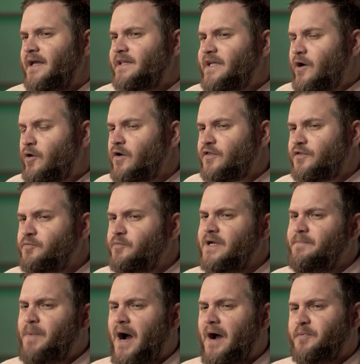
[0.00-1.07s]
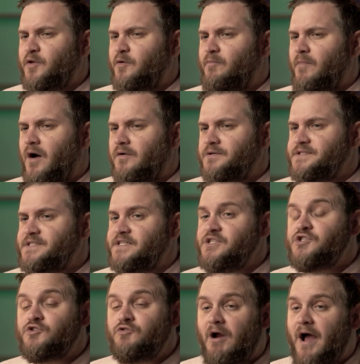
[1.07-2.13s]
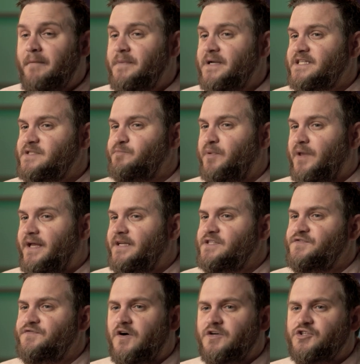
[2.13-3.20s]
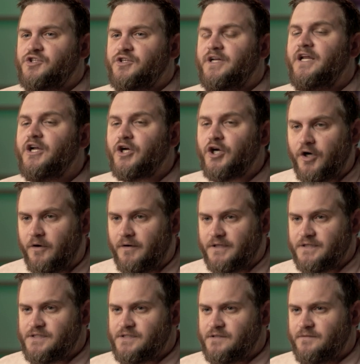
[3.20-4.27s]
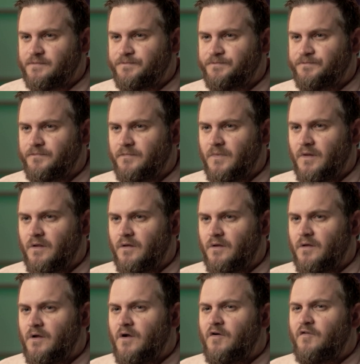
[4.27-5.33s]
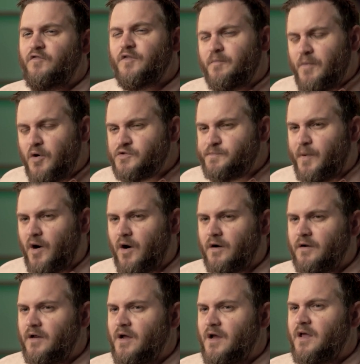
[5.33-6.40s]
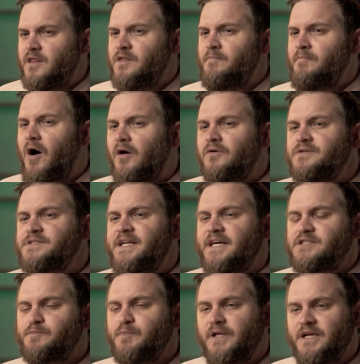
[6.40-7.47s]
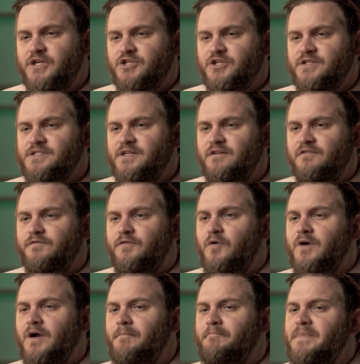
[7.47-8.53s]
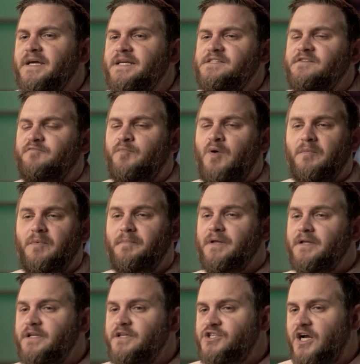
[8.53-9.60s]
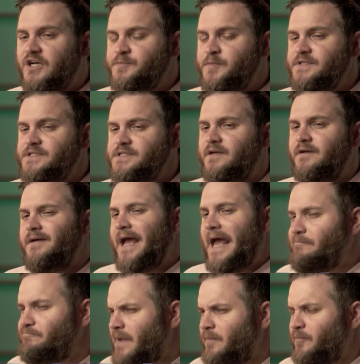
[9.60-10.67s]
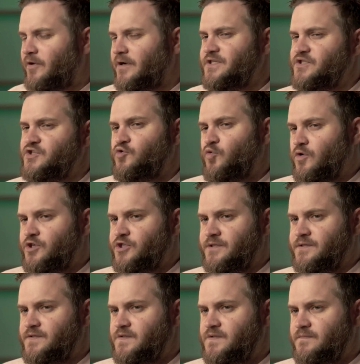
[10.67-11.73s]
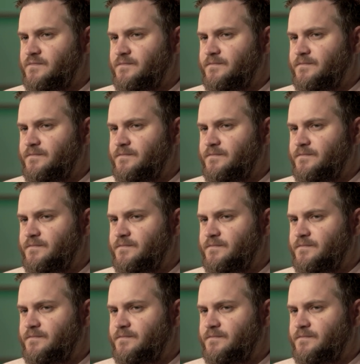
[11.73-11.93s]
There are three popular models that describe and explain its function and occurrence. For the most part, the models and explanations invoke a mix of probability judgments and memory distortions.